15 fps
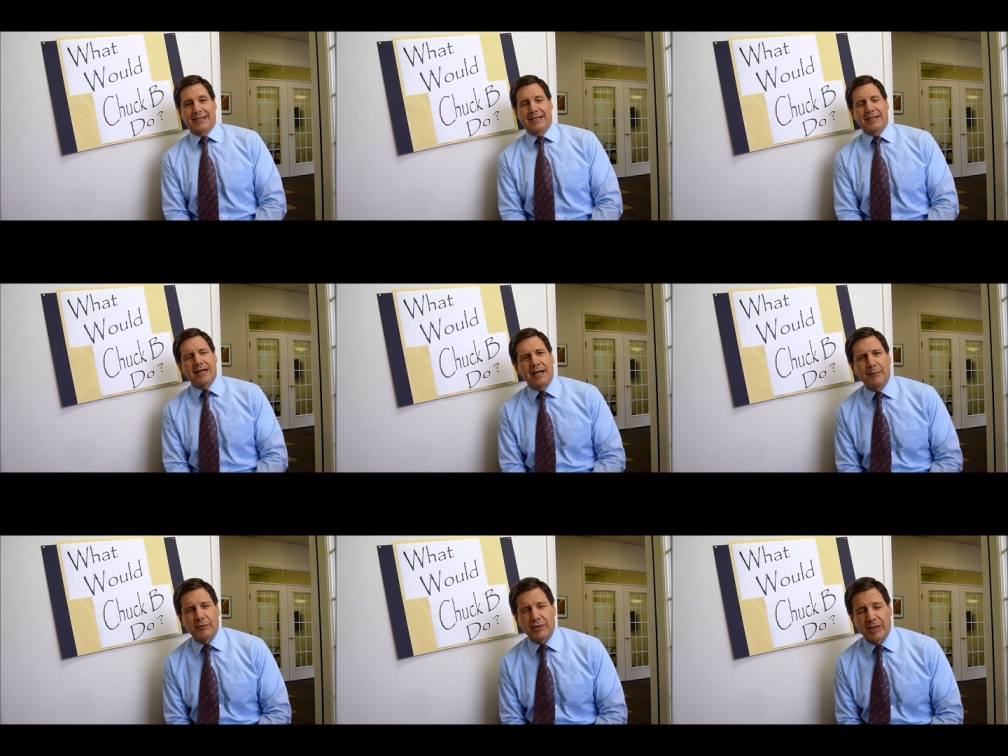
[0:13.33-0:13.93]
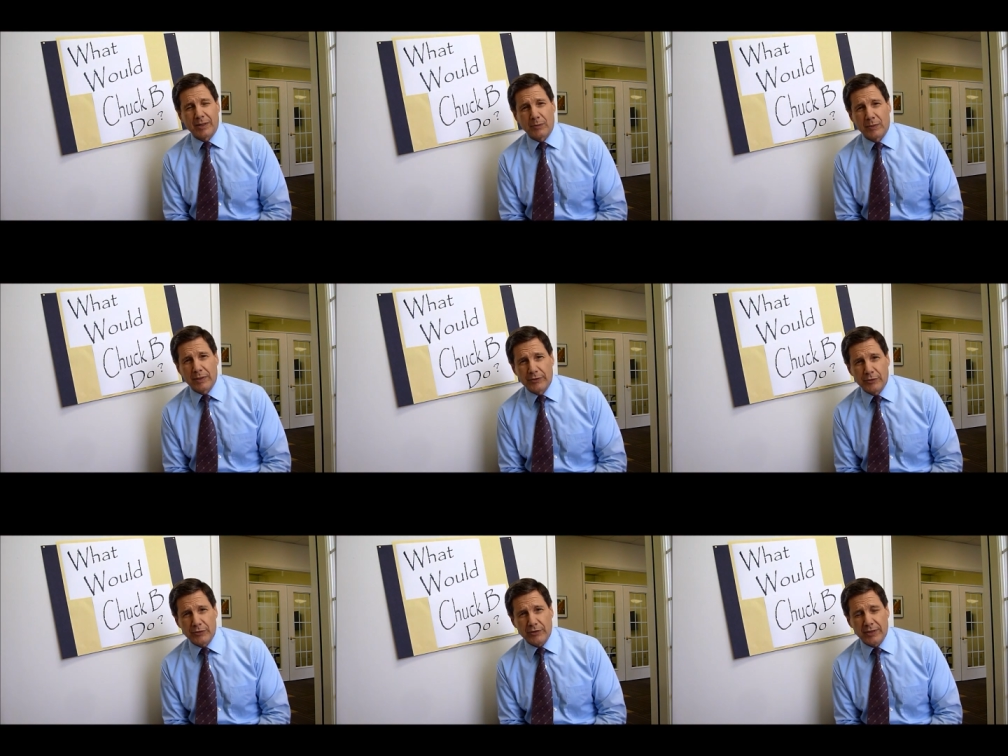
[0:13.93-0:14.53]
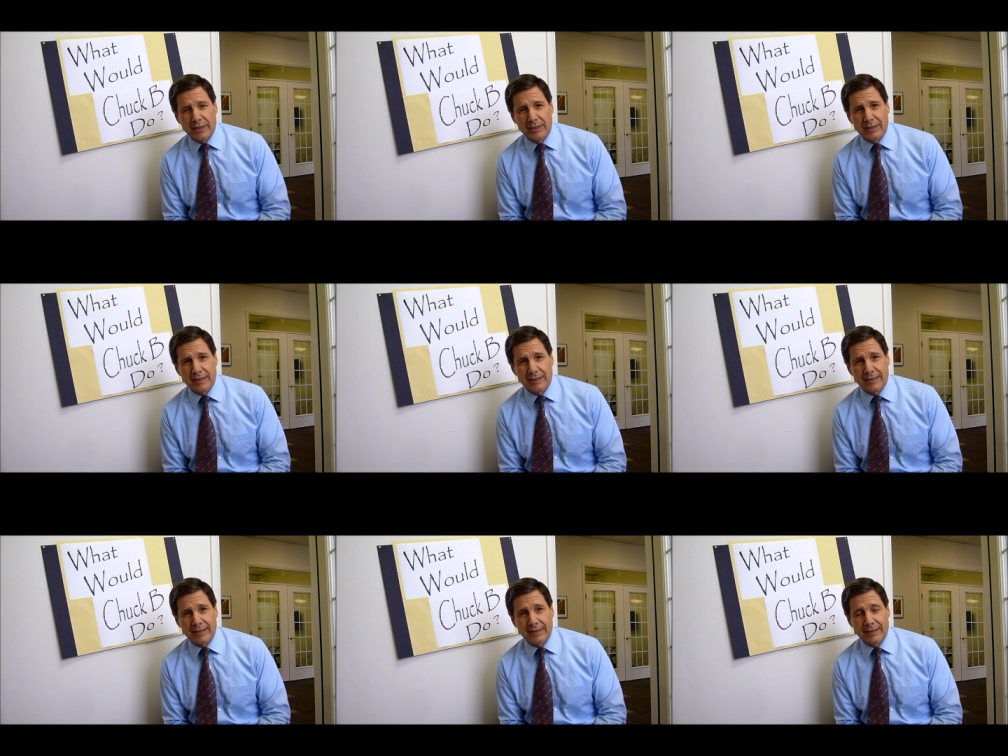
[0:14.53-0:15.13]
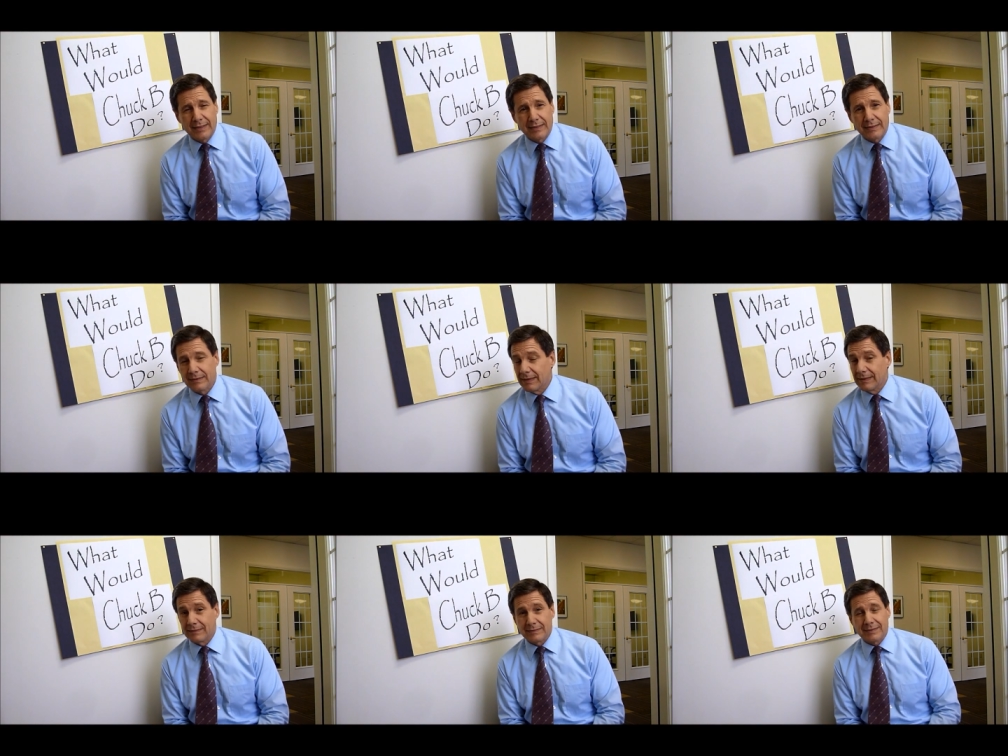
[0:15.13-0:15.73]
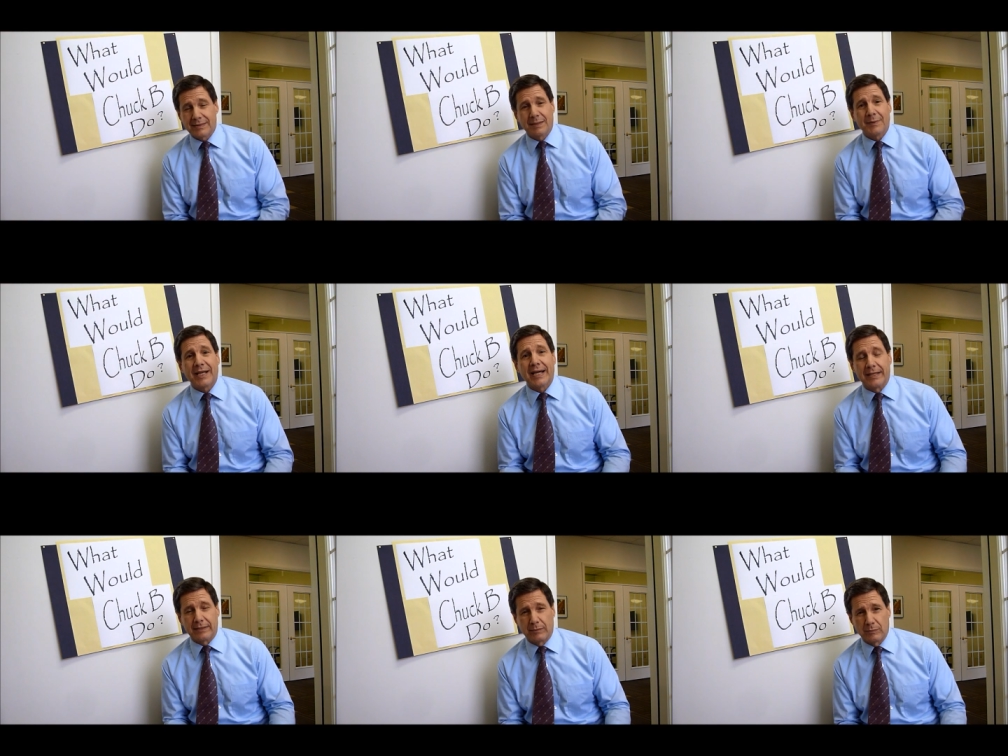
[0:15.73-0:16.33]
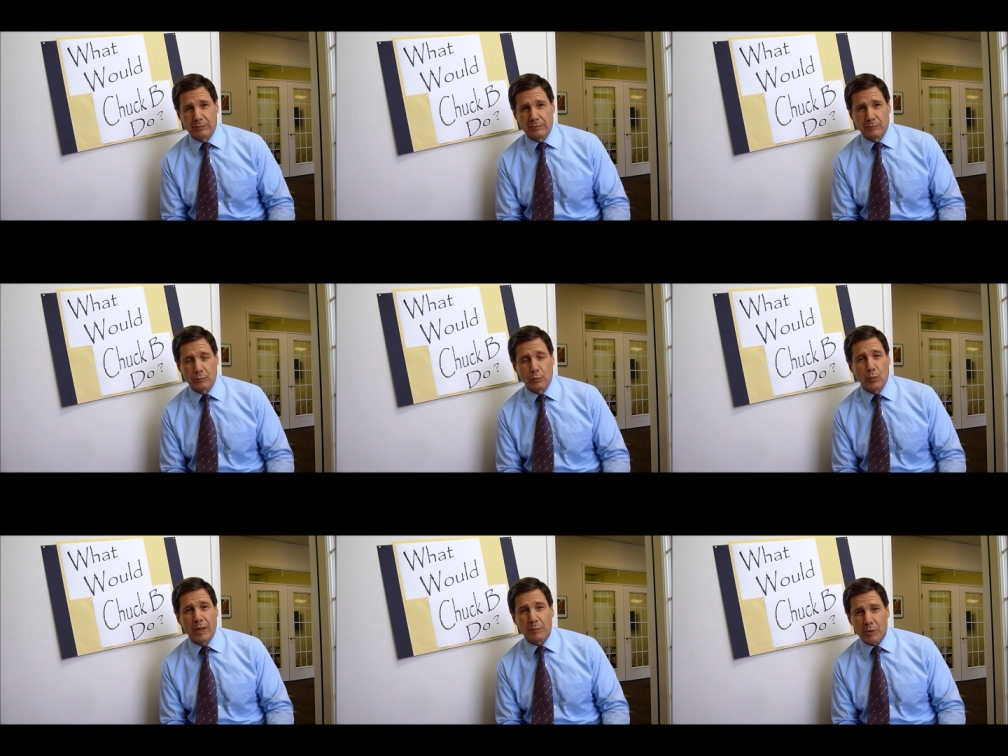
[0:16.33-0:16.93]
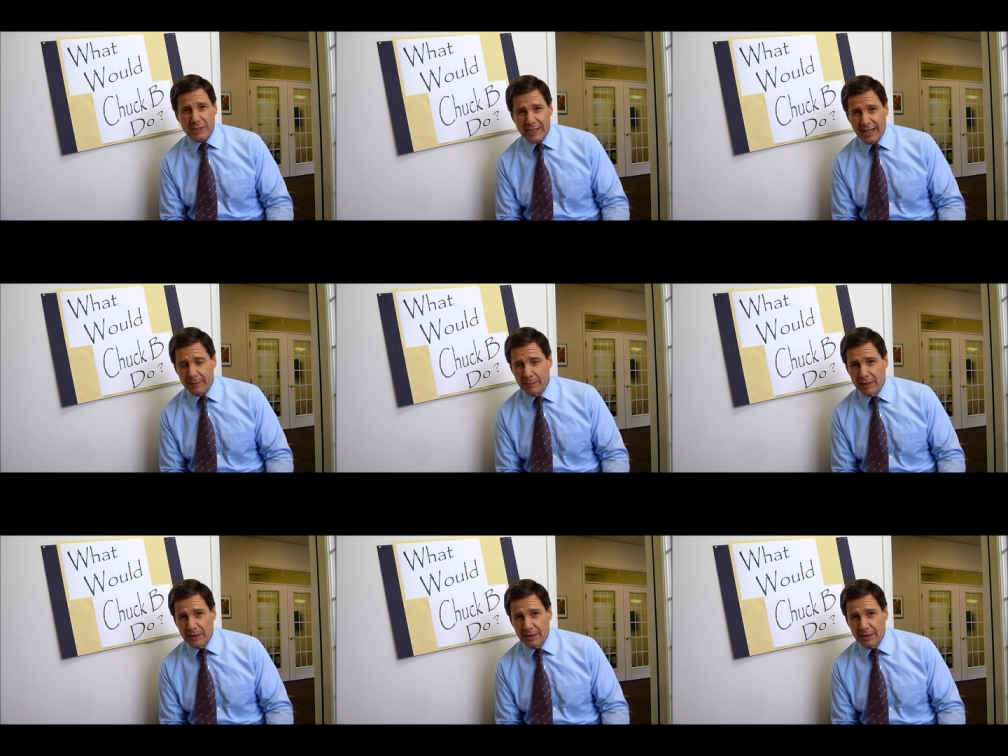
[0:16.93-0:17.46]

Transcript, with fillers: I am sorry, what did you say? No, come again. One more time?